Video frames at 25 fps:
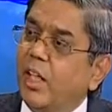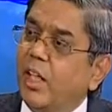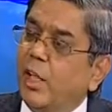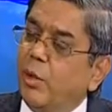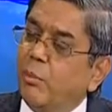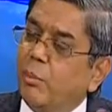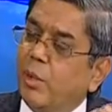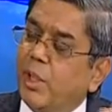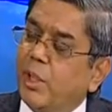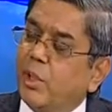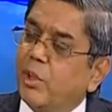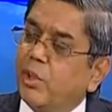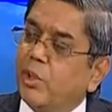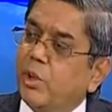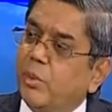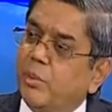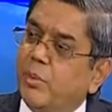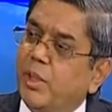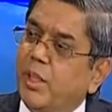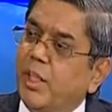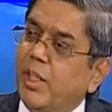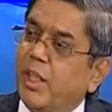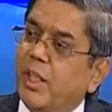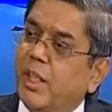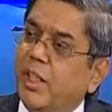And because
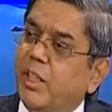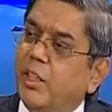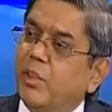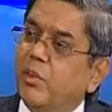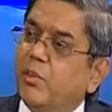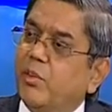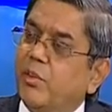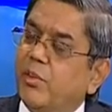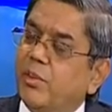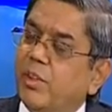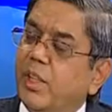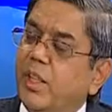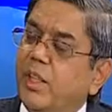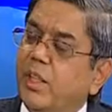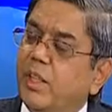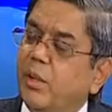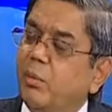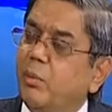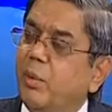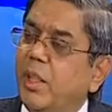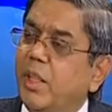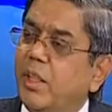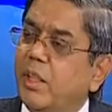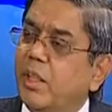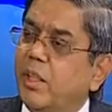of the negative
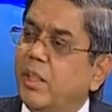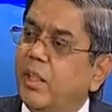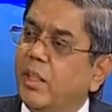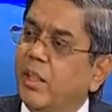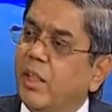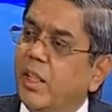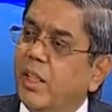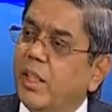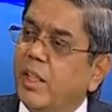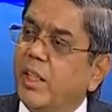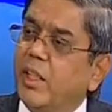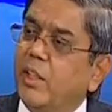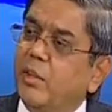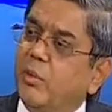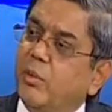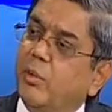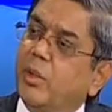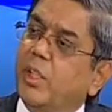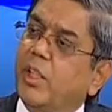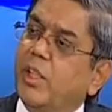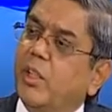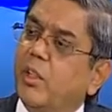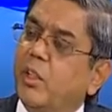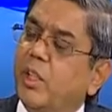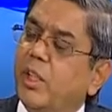sentiment and
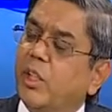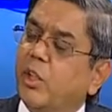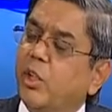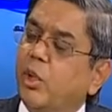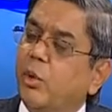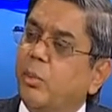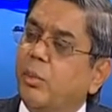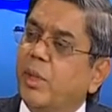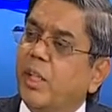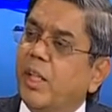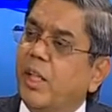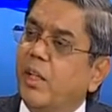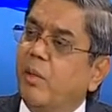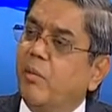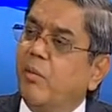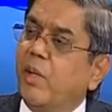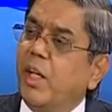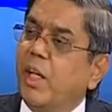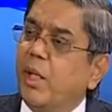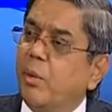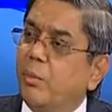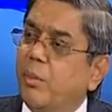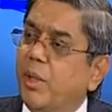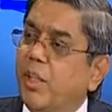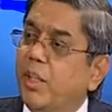negative economic
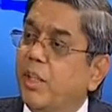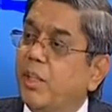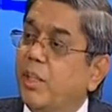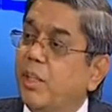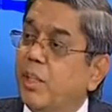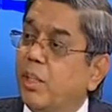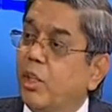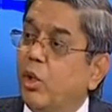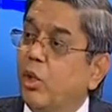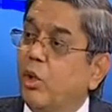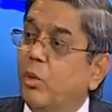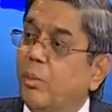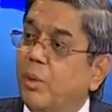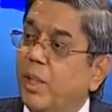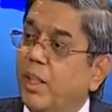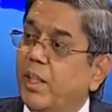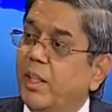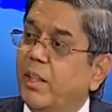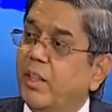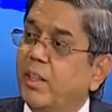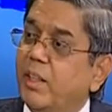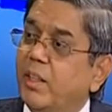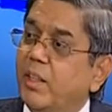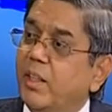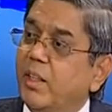environment
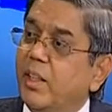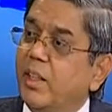globally,